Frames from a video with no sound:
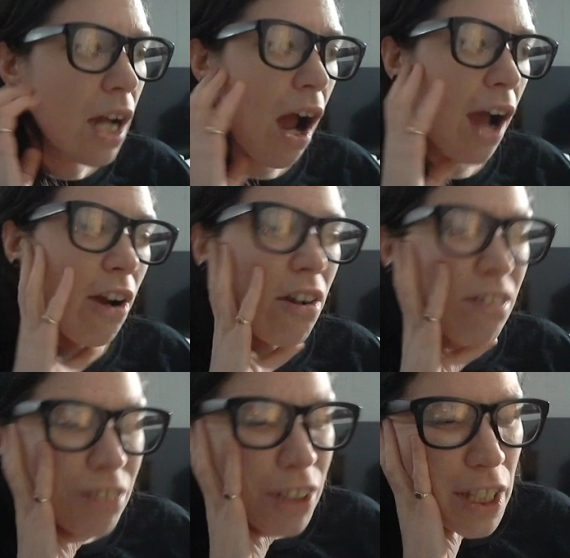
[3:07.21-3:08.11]
I got
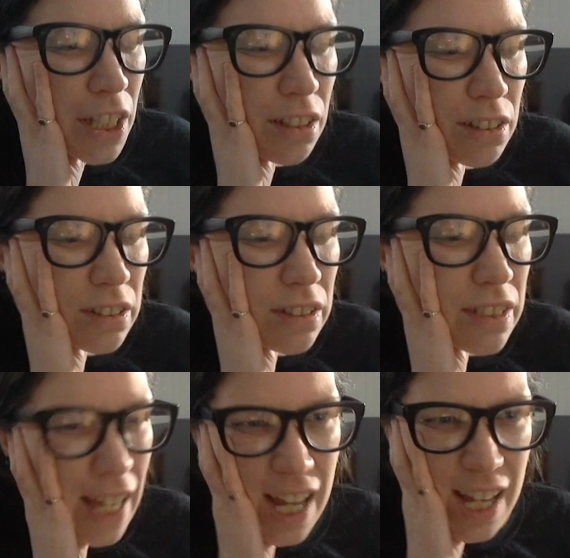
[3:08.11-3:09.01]
really
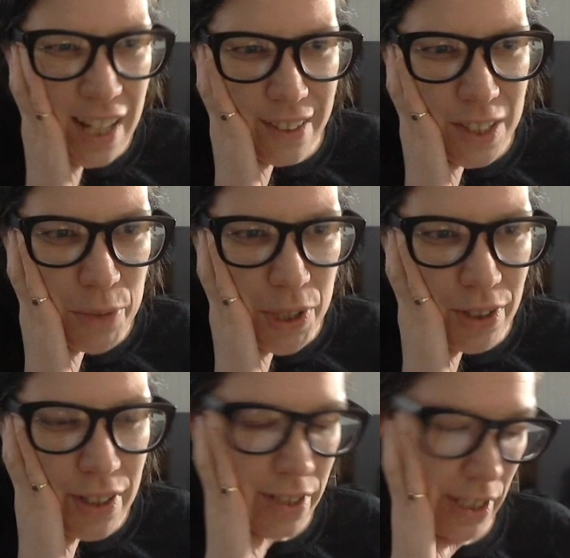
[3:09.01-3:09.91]
sad, to be
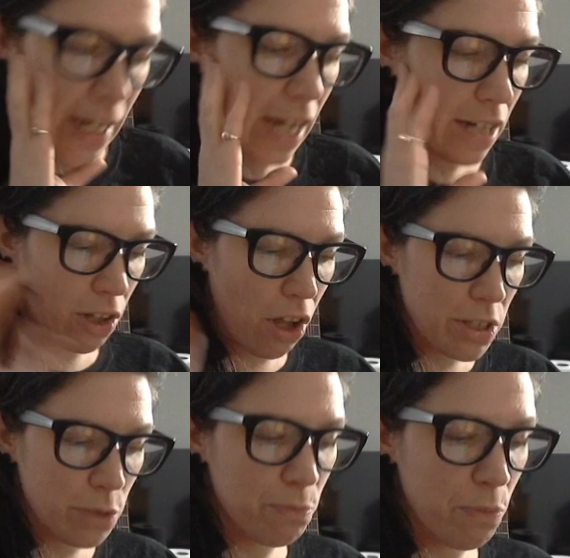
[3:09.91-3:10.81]
honest. I kind of lost
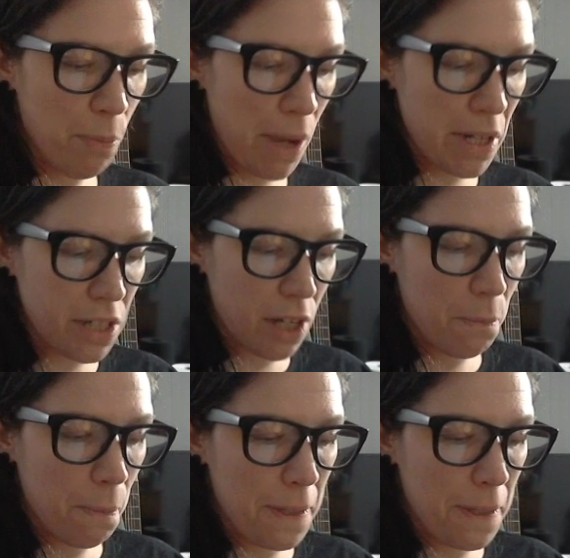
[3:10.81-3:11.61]
some momentum.